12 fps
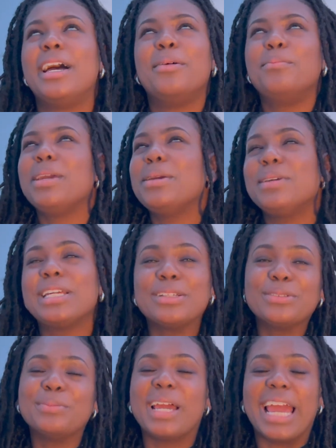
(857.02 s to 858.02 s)
Maybe give
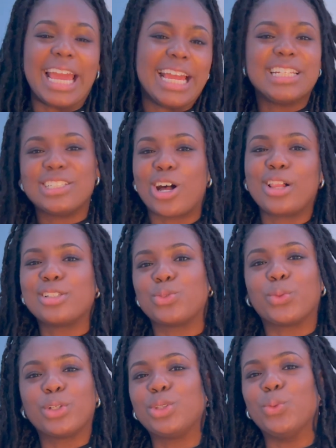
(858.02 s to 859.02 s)
them $8
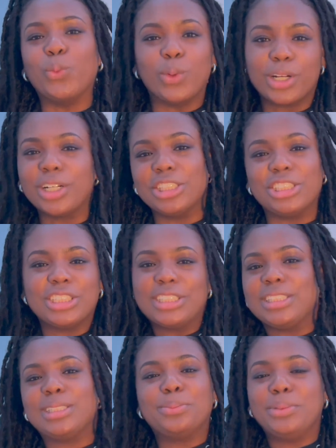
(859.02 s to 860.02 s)
worth of work
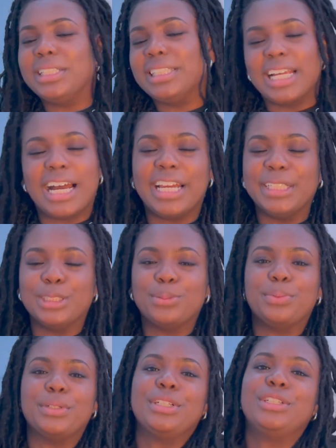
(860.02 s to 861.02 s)
just to be nice,
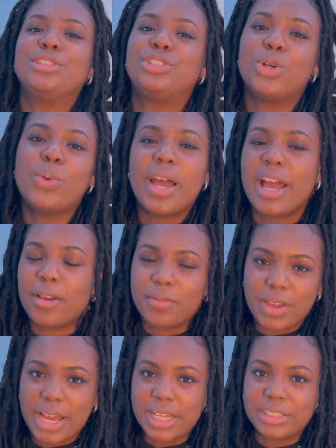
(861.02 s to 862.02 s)
but don't
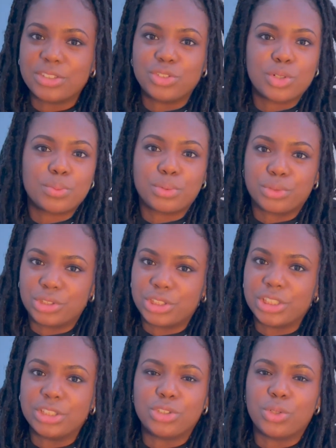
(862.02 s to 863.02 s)
half-ass and don't
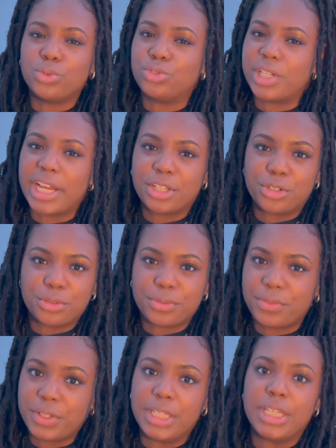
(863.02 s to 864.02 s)
bullshit. Don't drag your
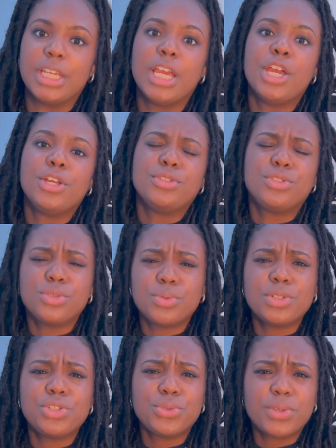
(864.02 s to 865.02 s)
feet. Do
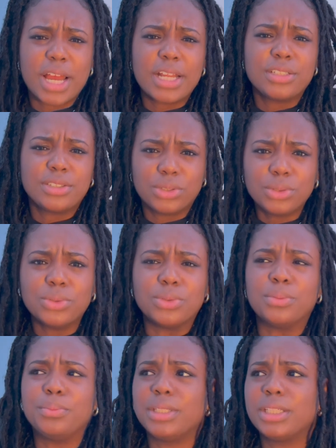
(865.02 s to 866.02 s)
what you gotta
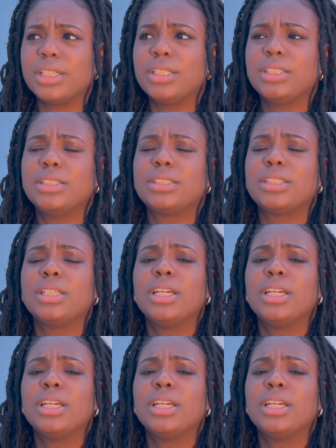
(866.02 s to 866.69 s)
do, because